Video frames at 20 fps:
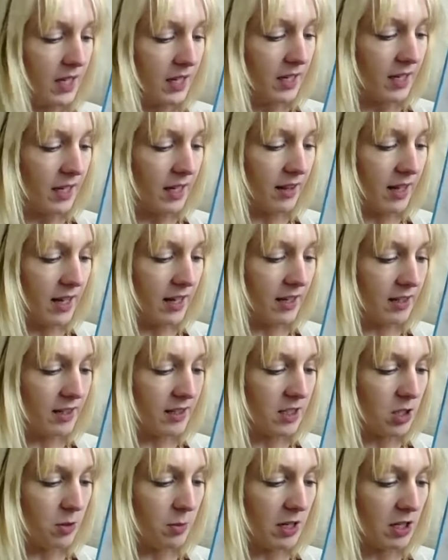Now that
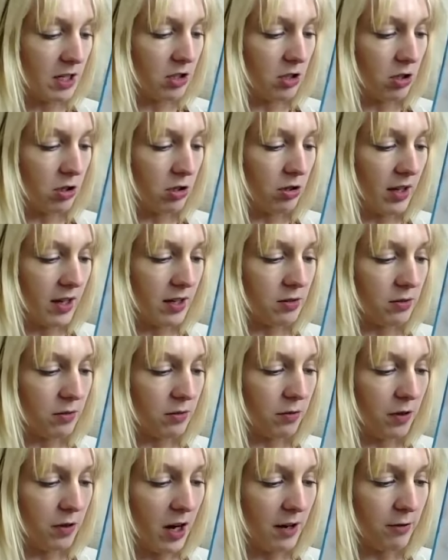needs to be at
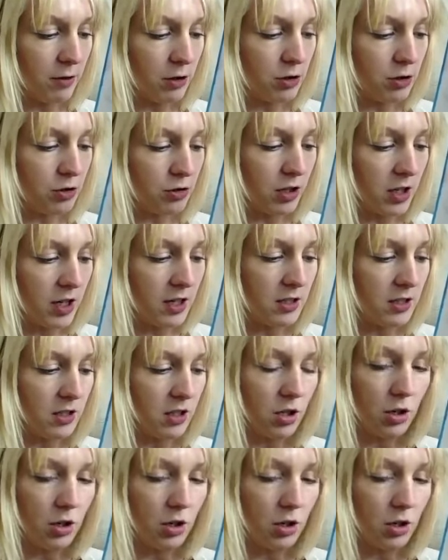2,500